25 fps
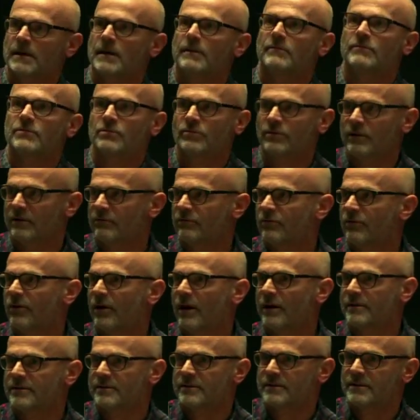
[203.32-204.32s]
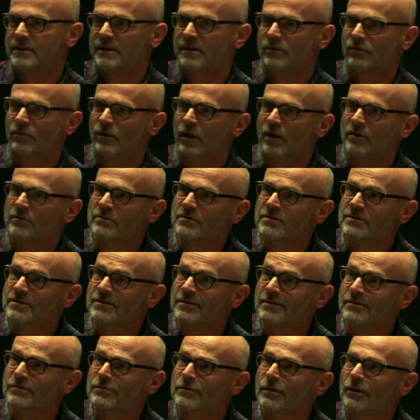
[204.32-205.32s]
down for 24 hours and see who
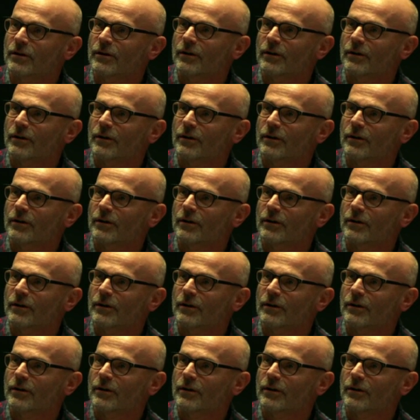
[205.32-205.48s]
notices.